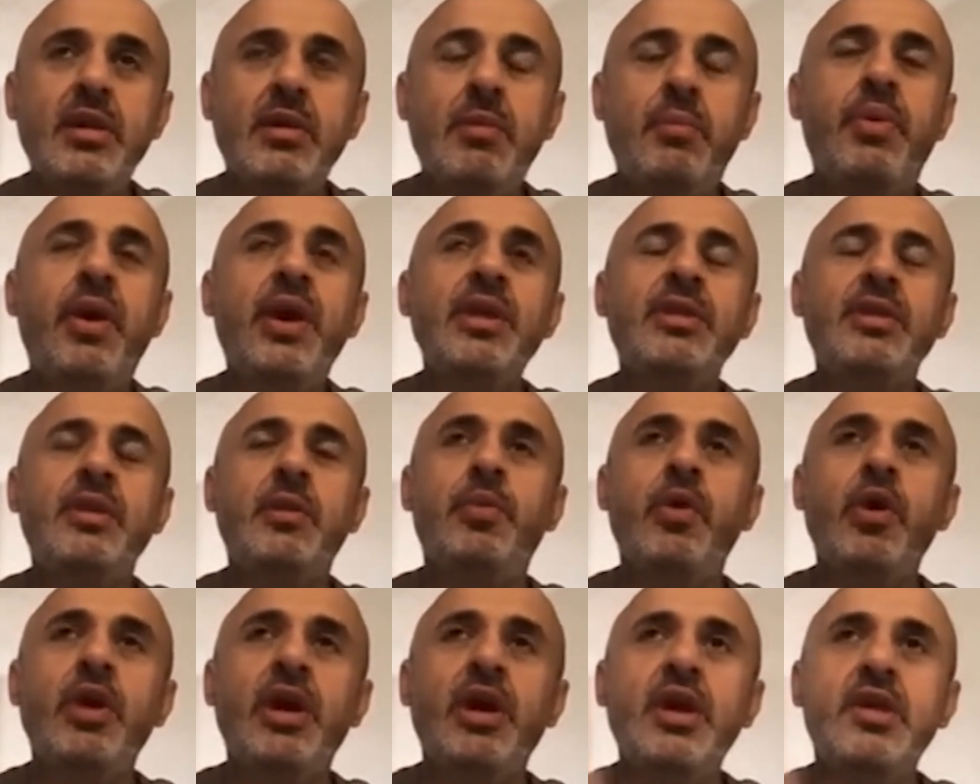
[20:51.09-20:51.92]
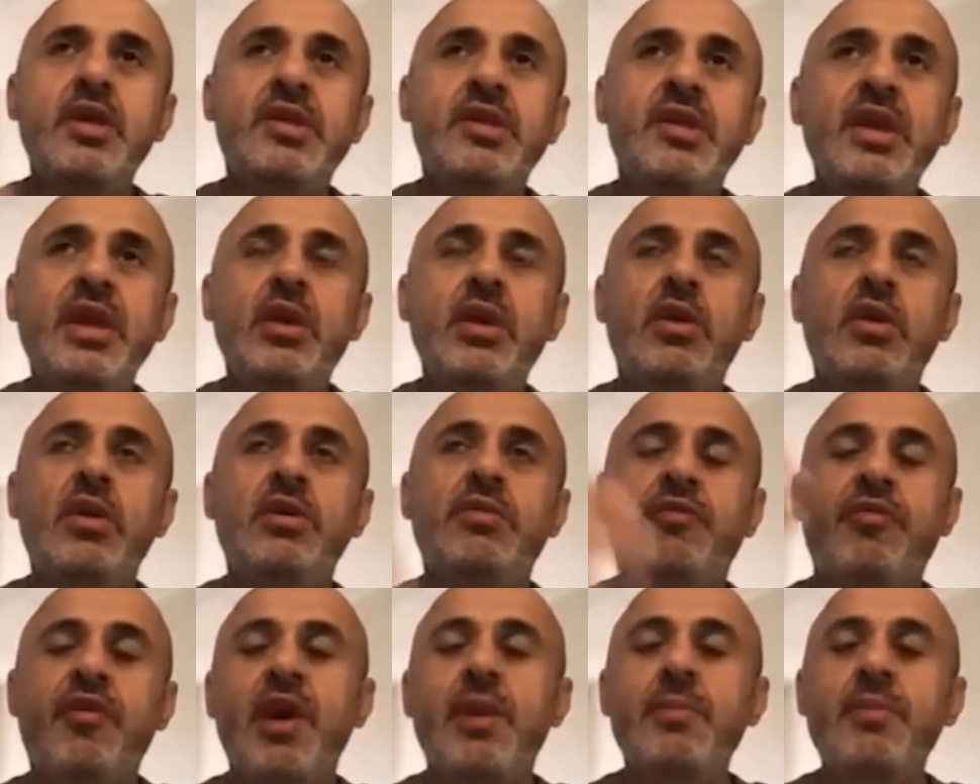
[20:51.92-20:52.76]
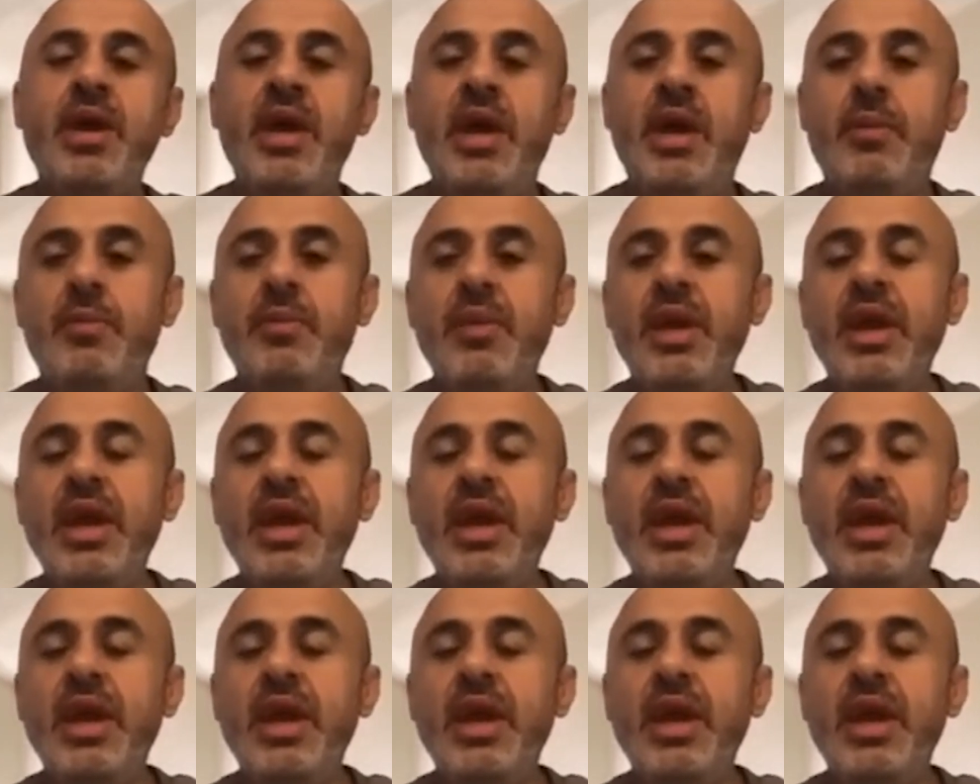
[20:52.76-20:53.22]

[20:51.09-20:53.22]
but the book is sealed from him.